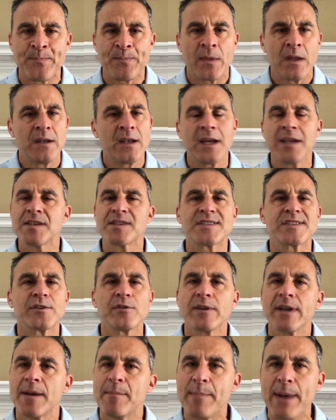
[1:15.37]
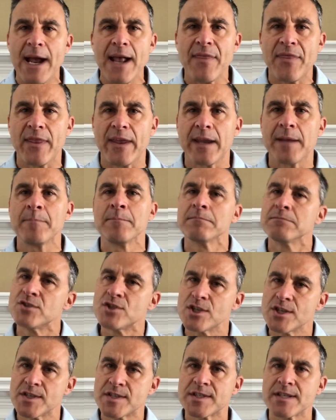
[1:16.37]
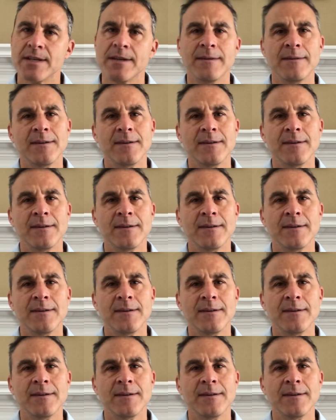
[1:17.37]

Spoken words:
Not necessarily a bad thing, just